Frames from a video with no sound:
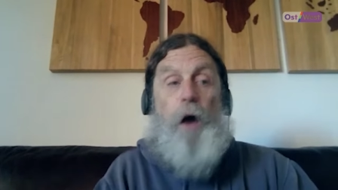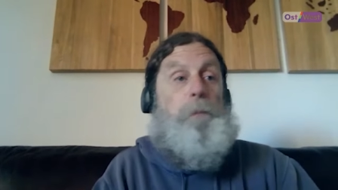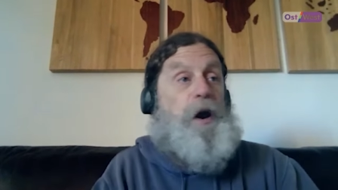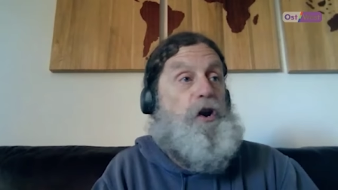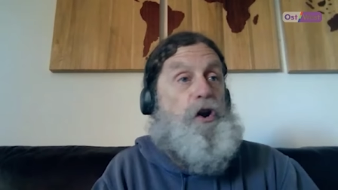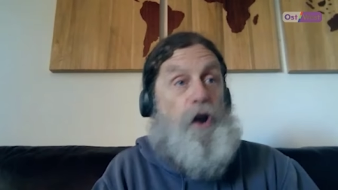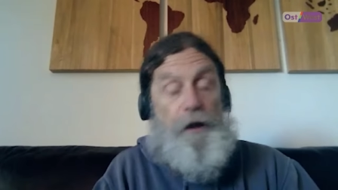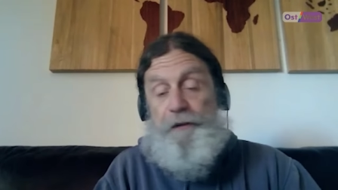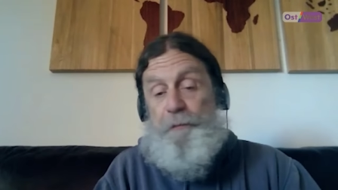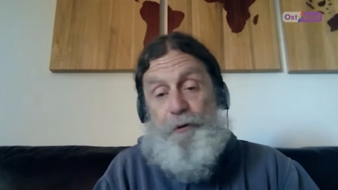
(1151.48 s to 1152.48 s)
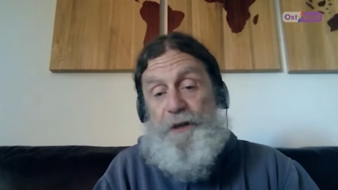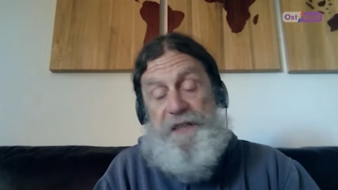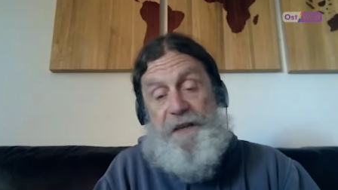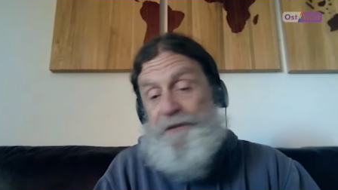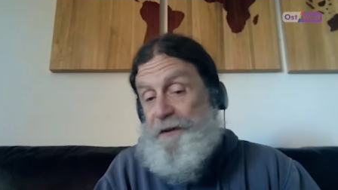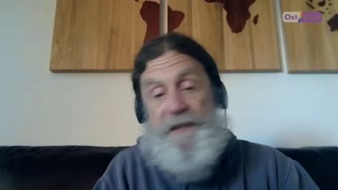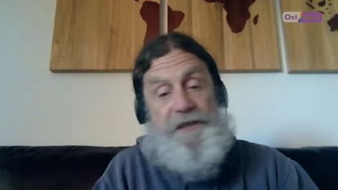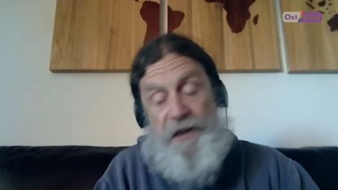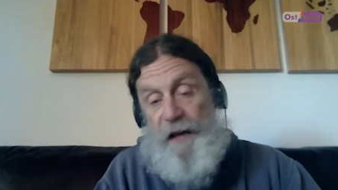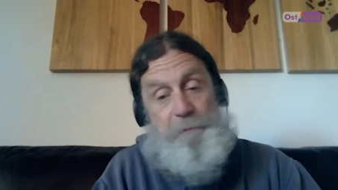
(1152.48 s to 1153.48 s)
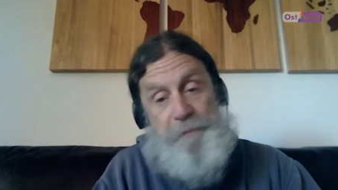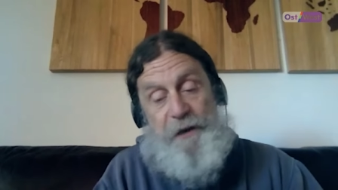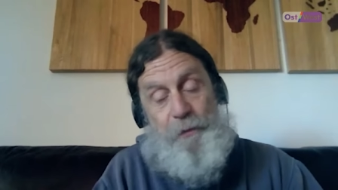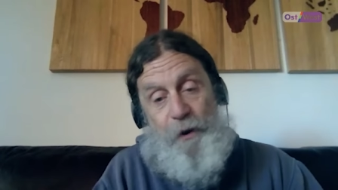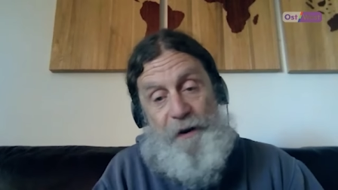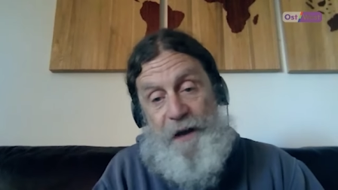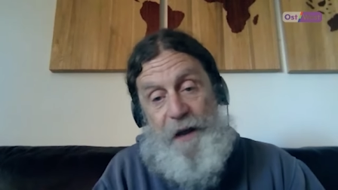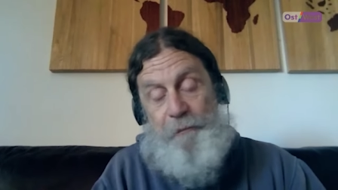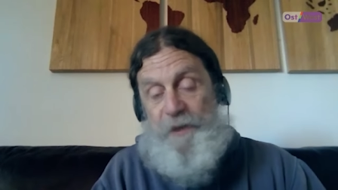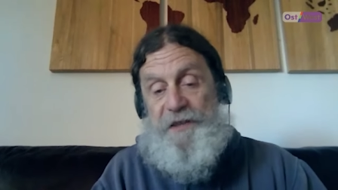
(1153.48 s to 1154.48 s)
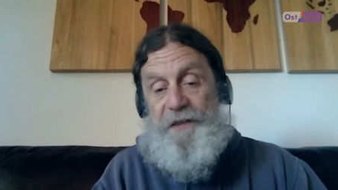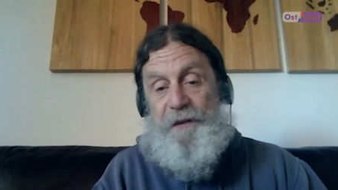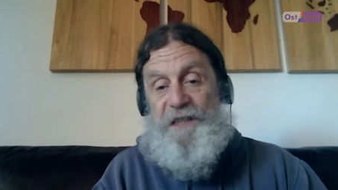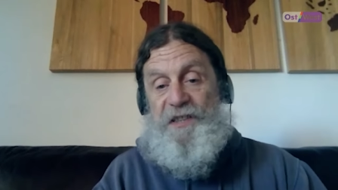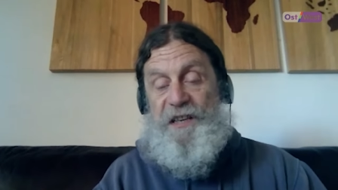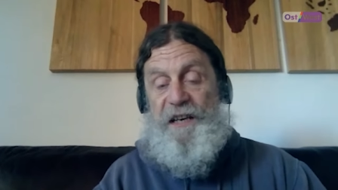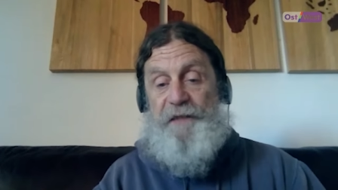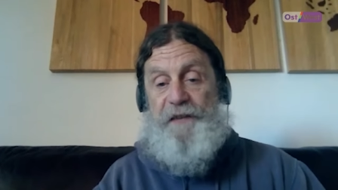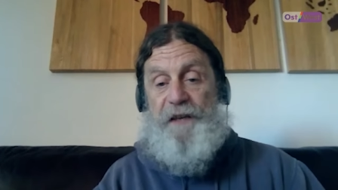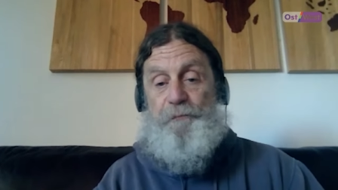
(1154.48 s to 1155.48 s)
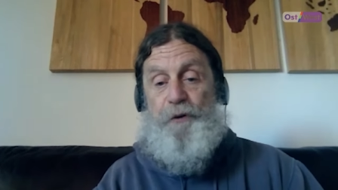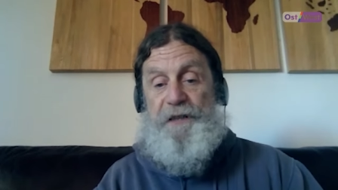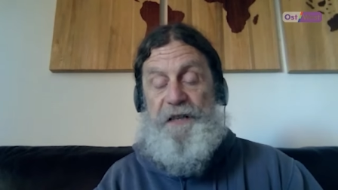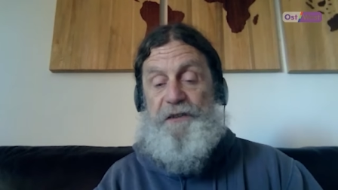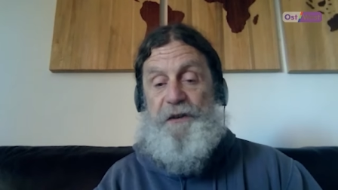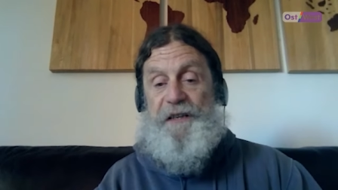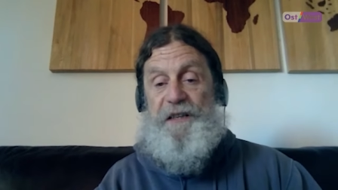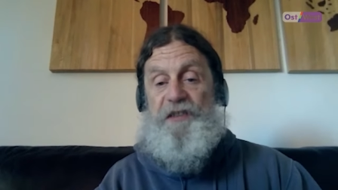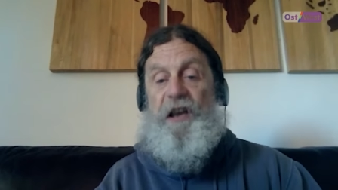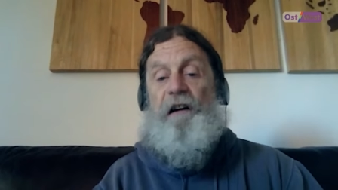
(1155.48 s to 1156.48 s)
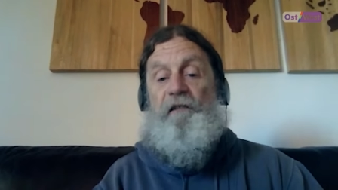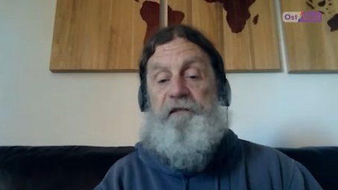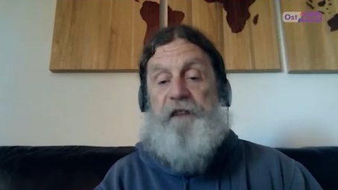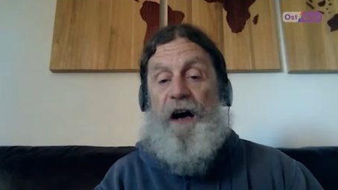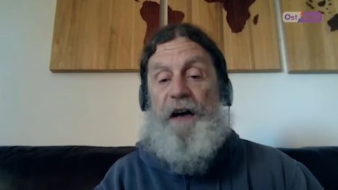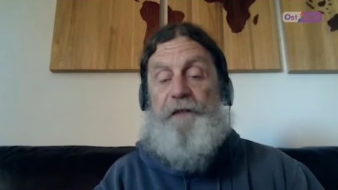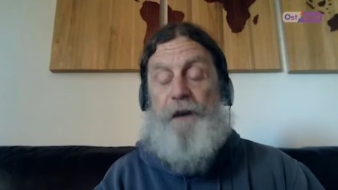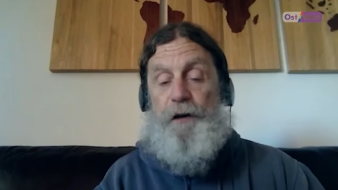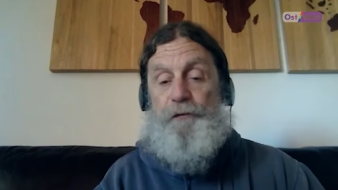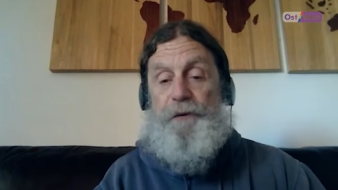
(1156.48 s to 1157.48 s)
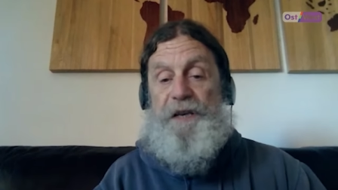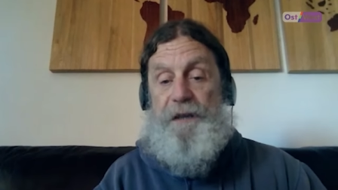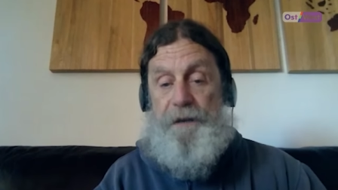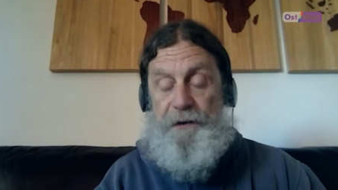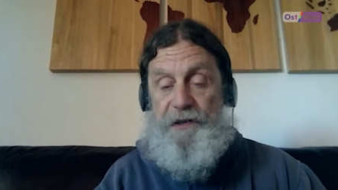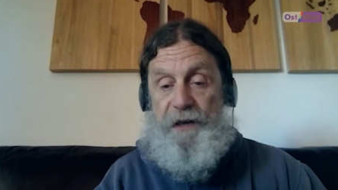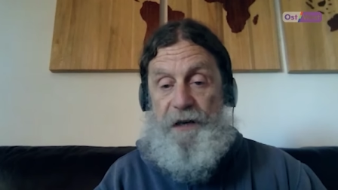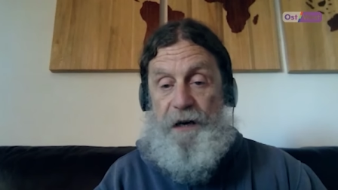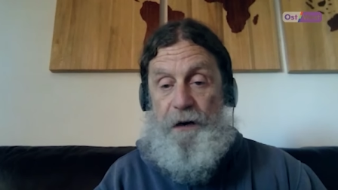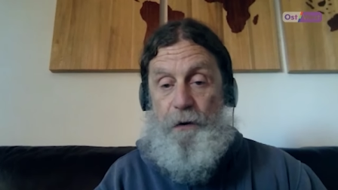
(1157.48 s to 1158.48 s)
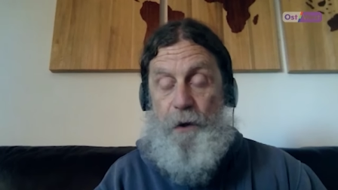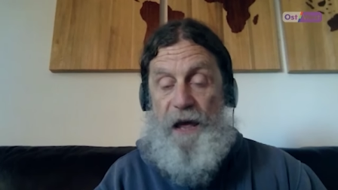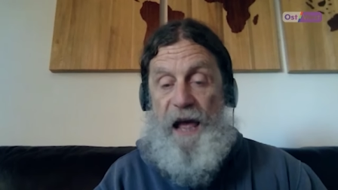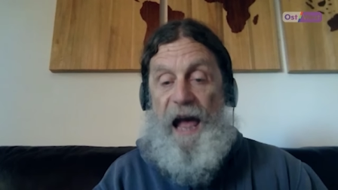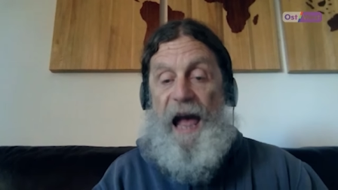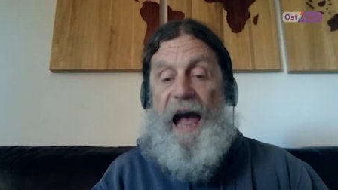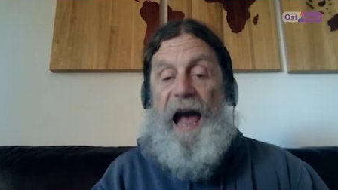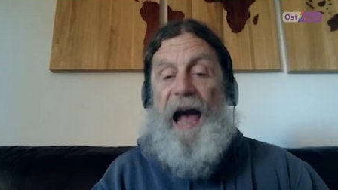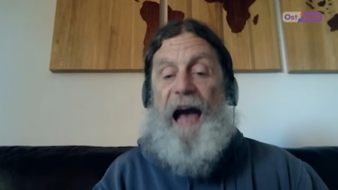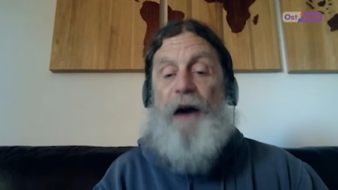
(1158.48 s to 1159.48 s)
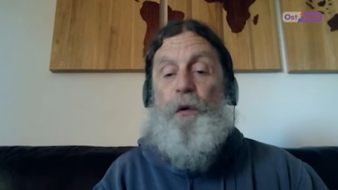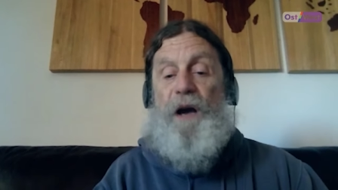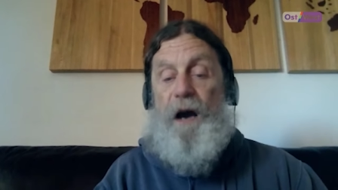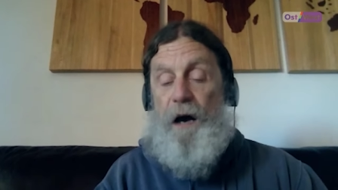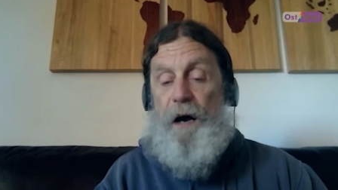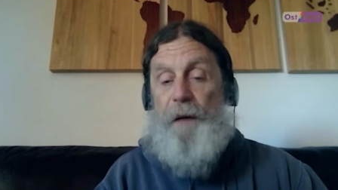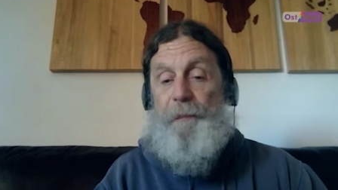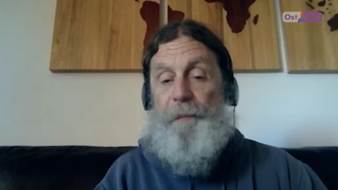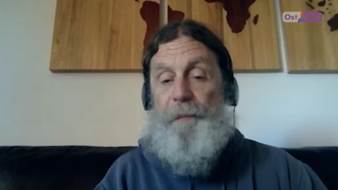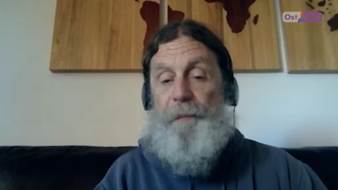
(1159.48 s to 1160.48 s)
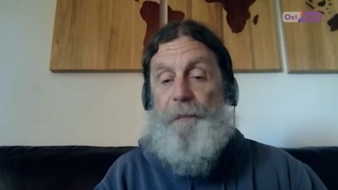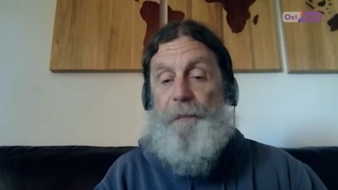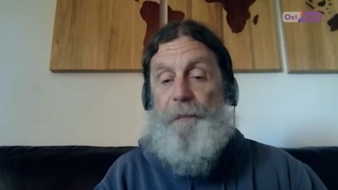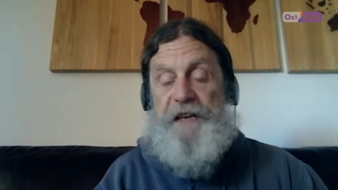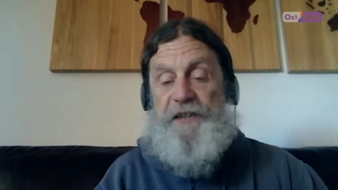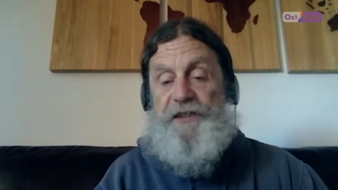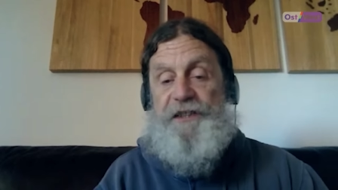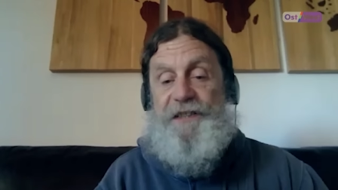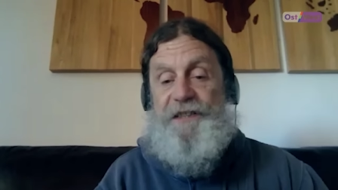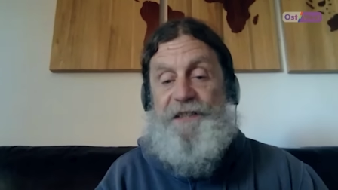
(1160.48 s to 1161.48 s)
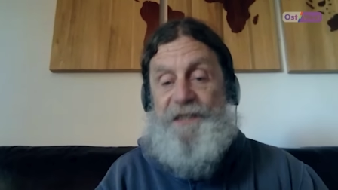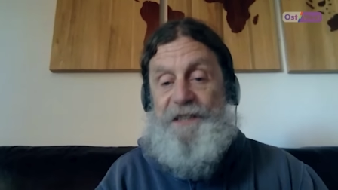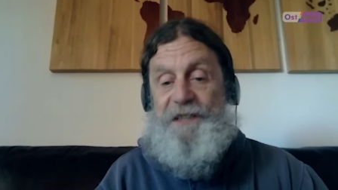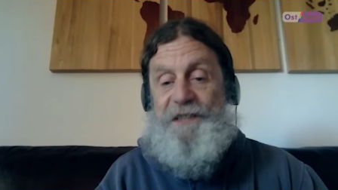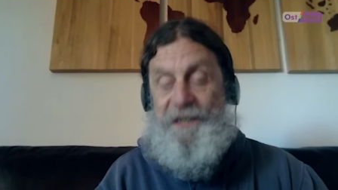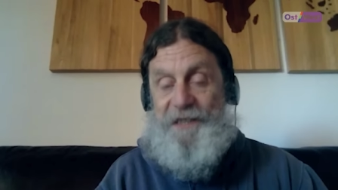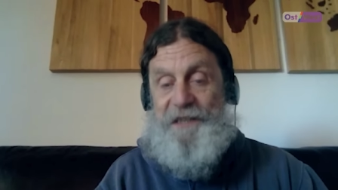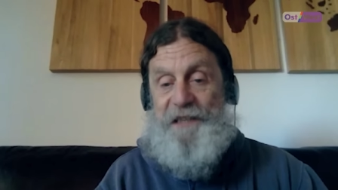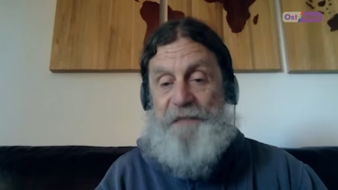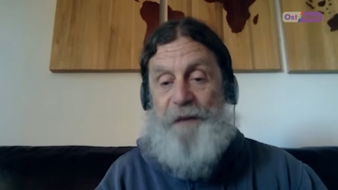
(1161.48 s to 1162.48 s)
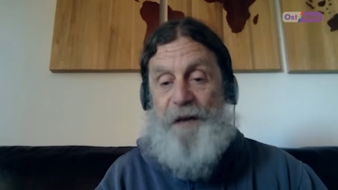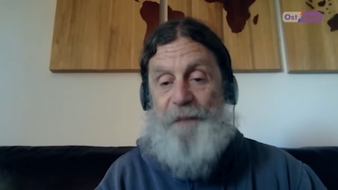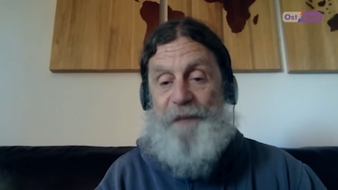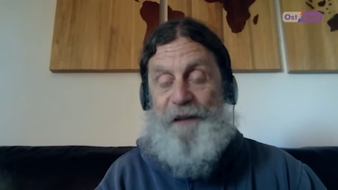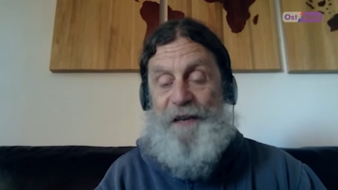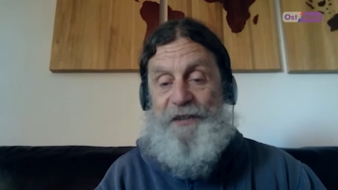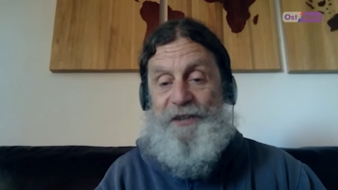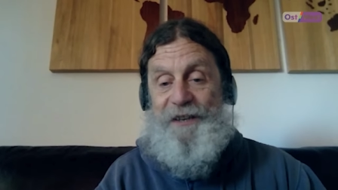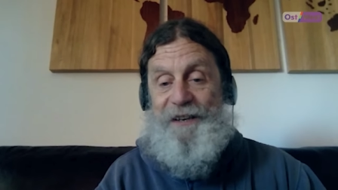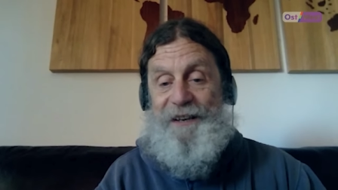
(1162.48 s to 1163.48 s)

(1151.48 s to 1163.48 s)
But another predictor, it's not a big one, but still a significant predictor, is 500 years ago. How common were infectious diseases in this population?